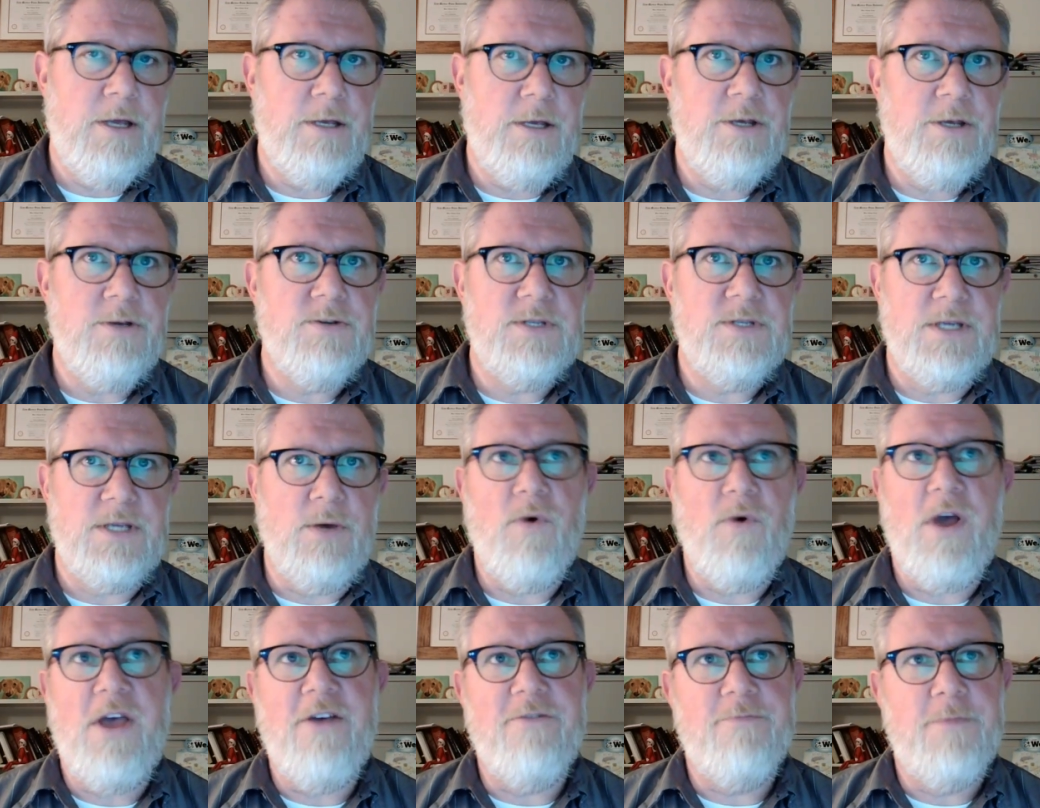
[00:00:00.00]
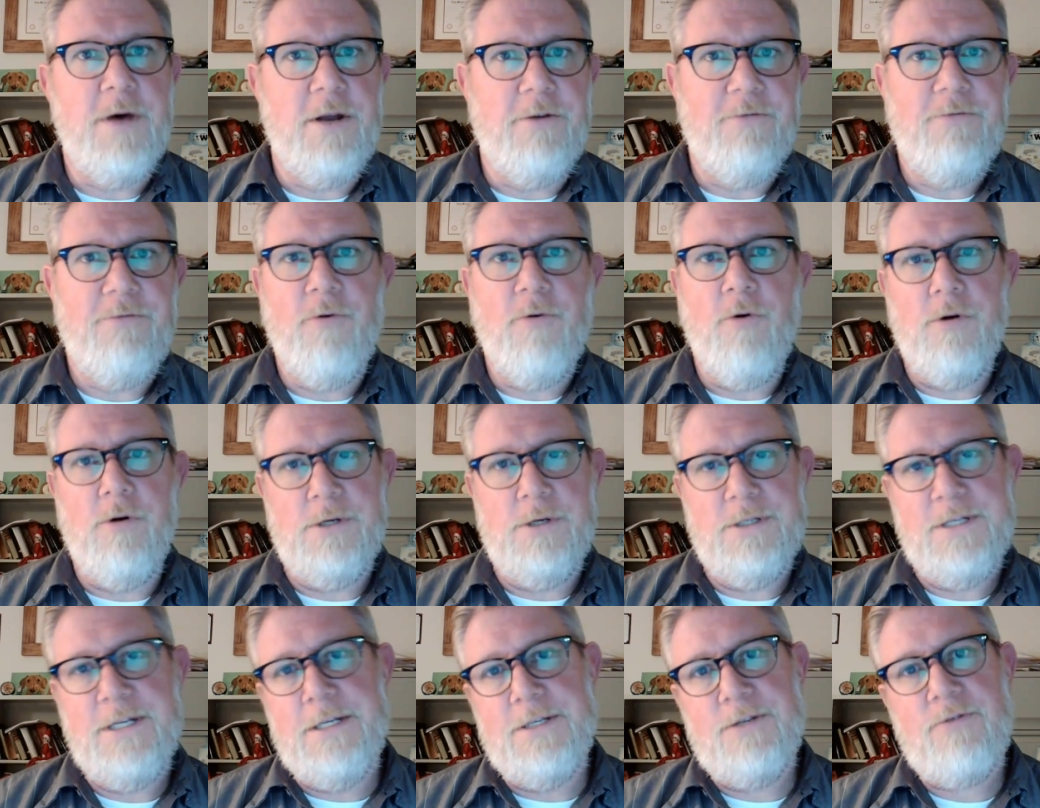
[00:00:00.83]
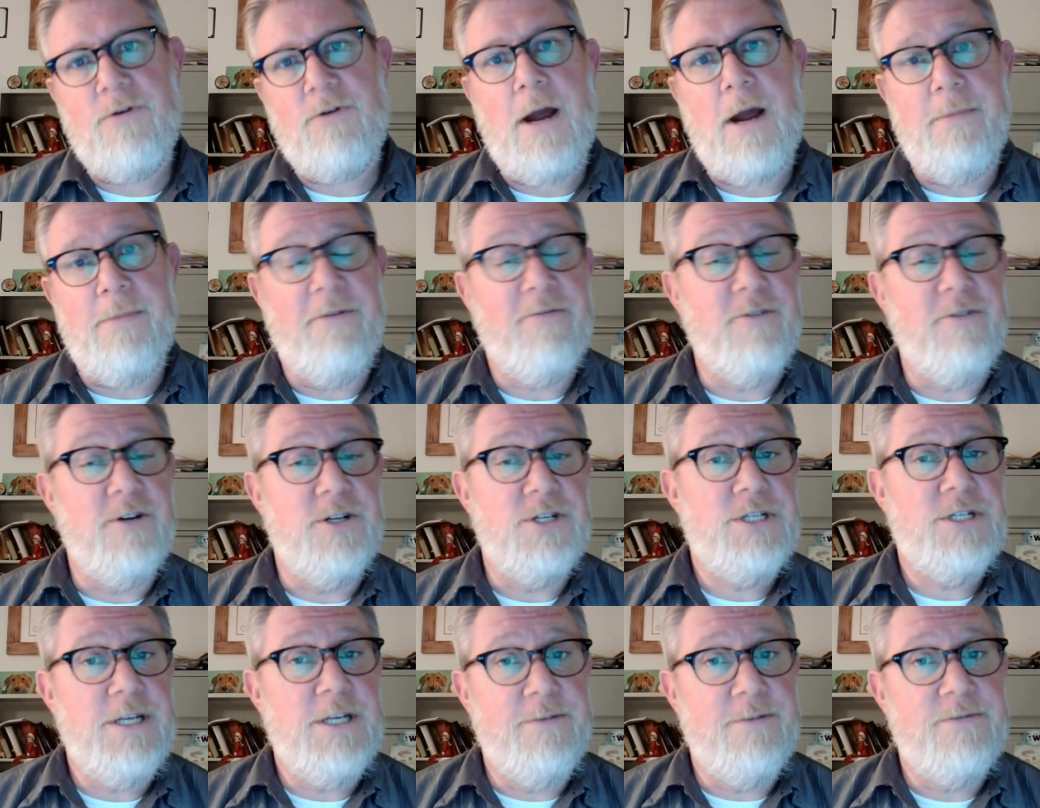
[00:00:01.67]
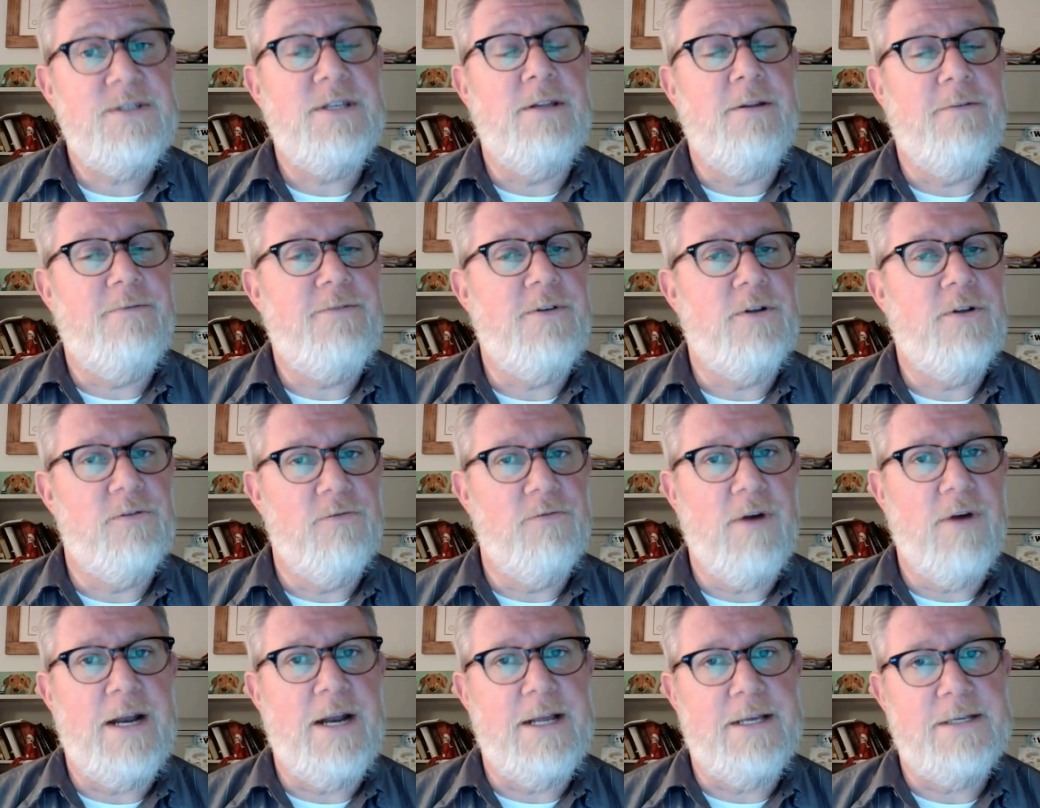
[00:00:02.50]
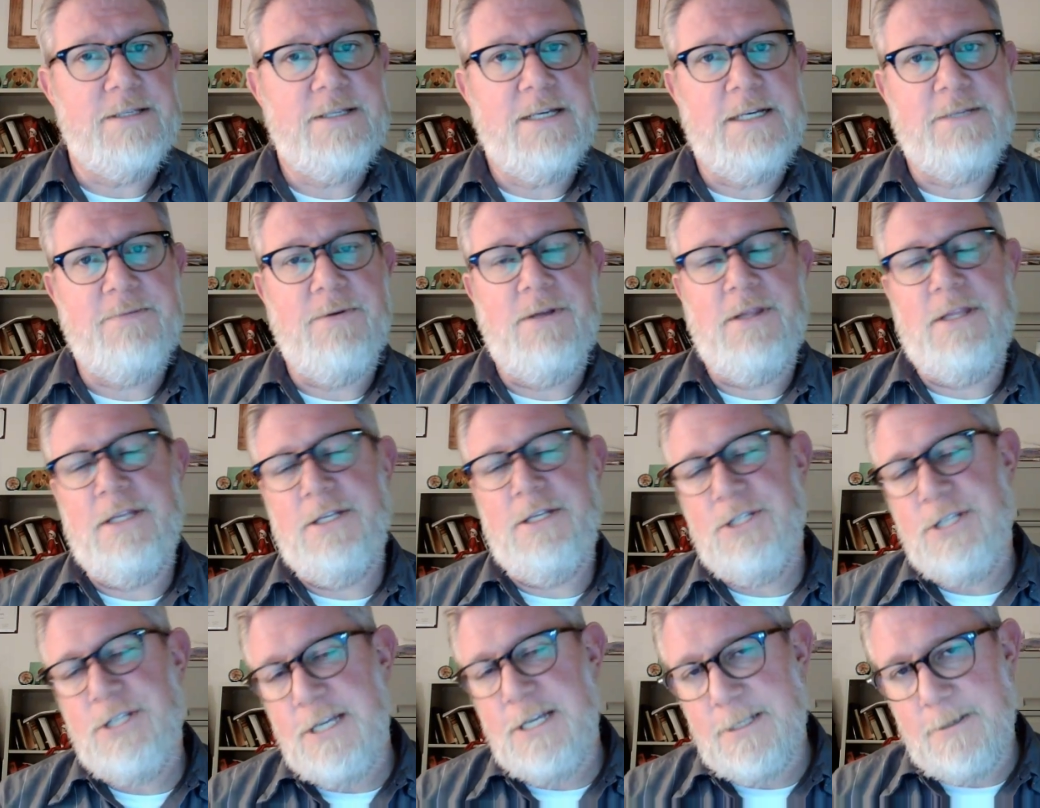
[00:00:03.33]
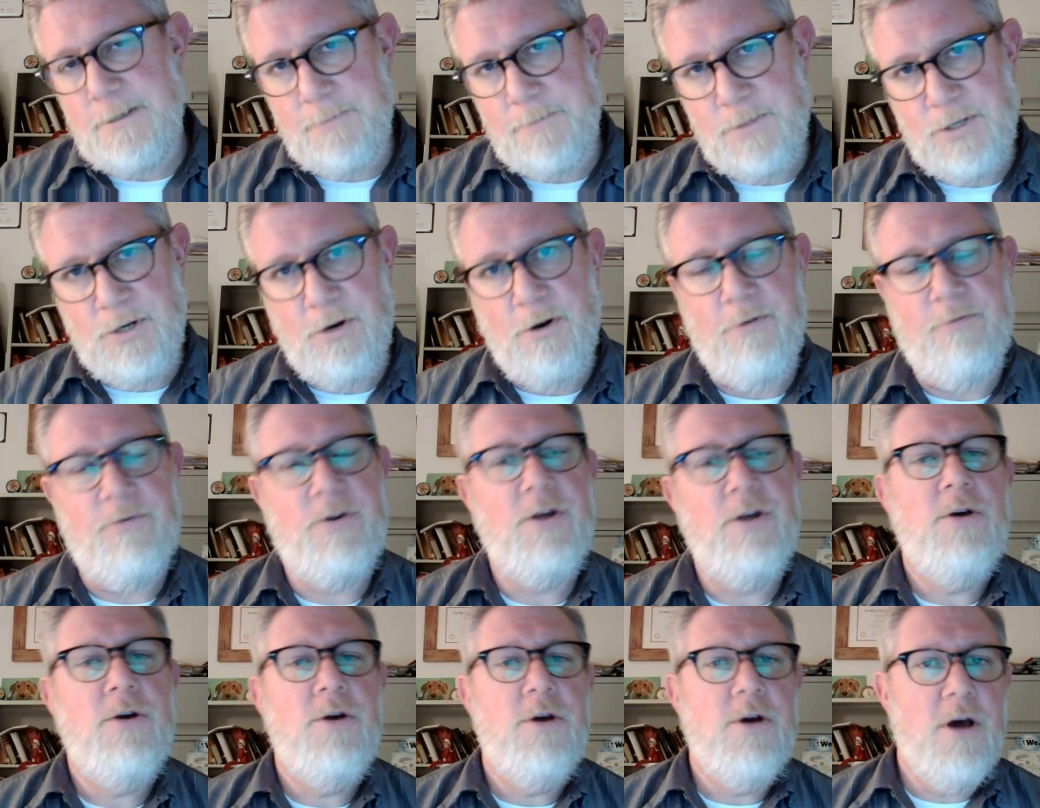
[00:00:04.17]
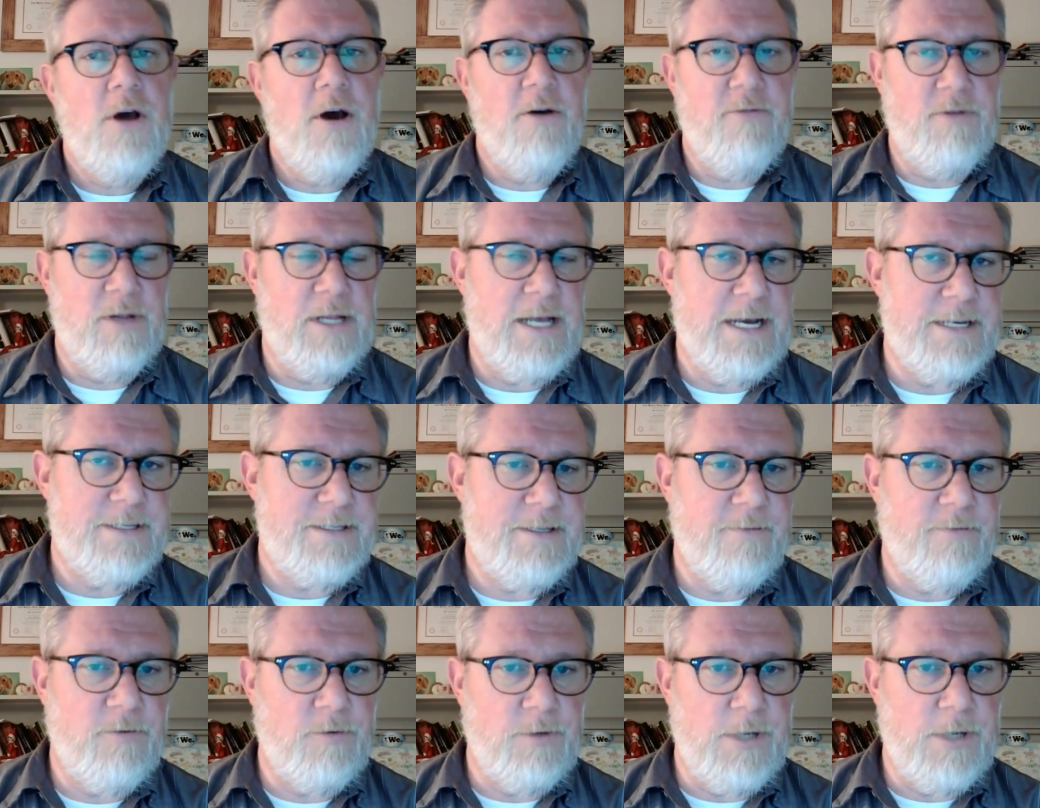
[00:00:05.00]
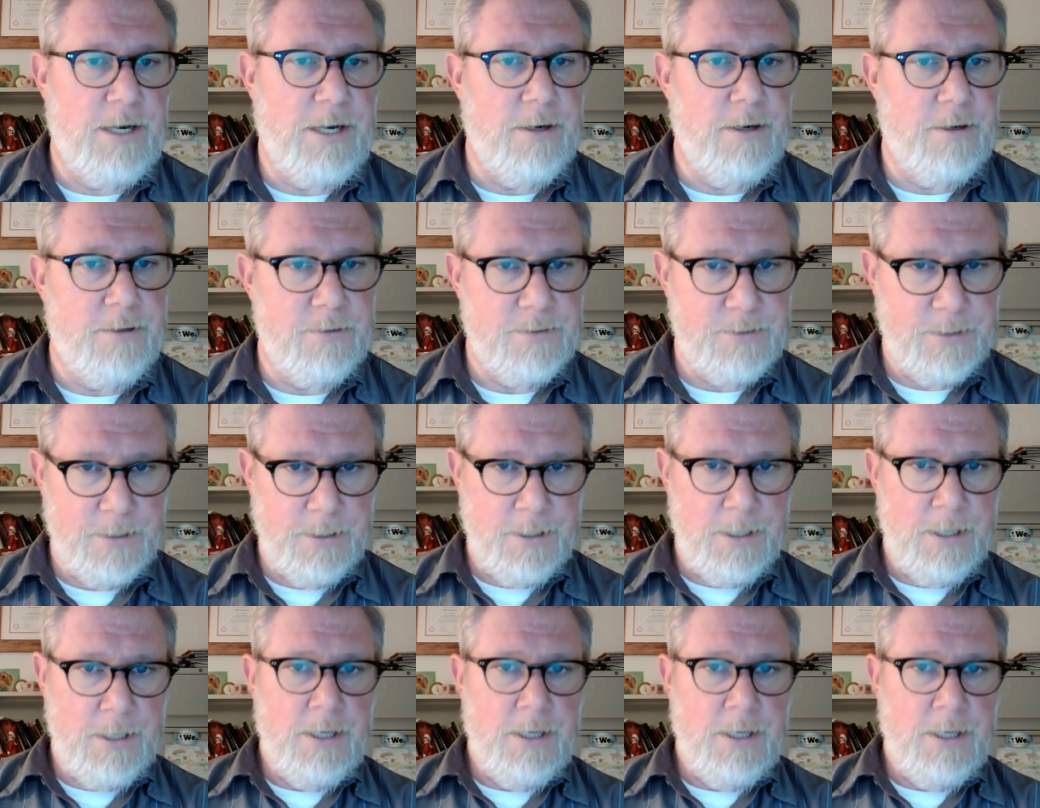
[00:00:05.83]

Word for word: it uses a wave metaphor to describe different shifts in the field of writing assessment that she's observed over the last several years.